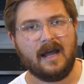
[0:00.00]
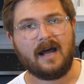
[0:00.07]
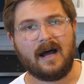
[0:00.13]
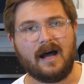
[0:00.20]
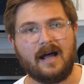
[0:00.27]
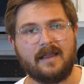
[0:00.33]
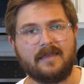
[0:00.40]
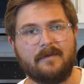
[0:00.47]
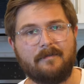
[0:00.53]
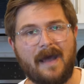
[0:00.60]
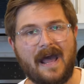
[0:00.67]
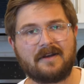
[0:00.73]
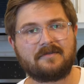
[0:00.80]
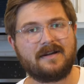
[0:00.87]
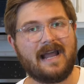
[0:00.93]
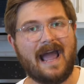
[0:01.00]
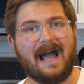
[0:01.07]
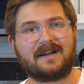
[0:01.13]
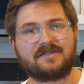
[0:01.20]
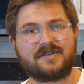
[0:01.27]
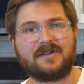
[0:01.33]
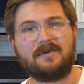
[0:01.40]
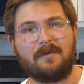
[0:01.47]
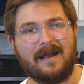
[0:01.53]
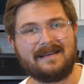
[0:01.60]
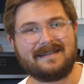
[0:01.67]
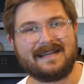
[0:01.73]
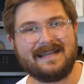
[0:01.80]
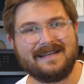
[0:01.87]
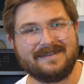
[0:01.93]
uh, the battery actually
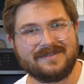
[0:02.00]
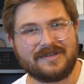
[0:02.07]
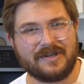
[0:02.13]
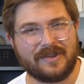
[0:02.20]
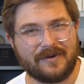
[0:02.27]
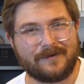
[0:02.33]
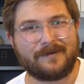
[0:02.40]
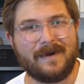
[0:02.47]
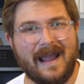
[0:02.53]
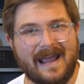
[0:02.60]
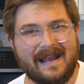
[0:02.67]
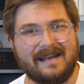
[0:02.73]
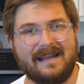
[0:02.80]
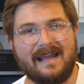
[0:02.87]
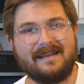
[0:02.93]
went into the red